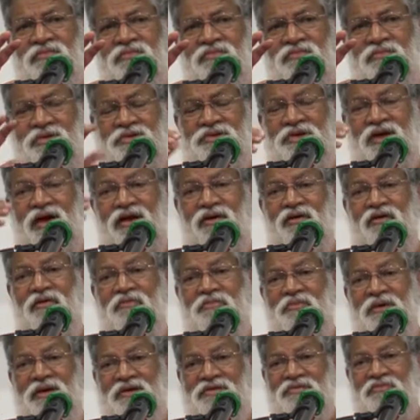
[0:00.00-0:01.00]
which
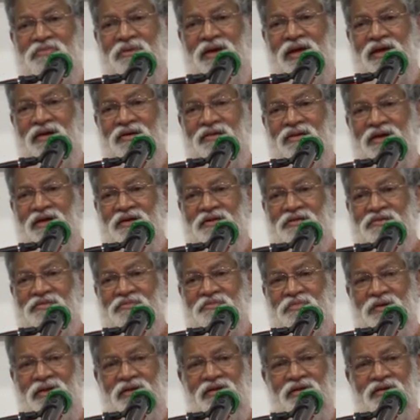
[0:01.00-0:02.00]
cannot be explained, that
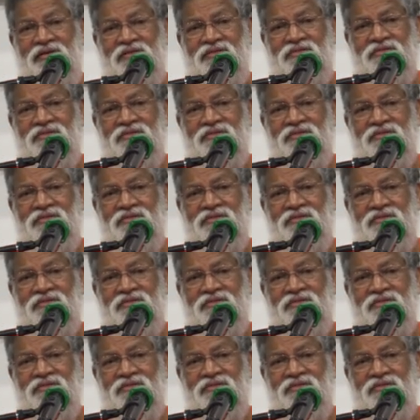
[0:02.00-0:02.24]
experience.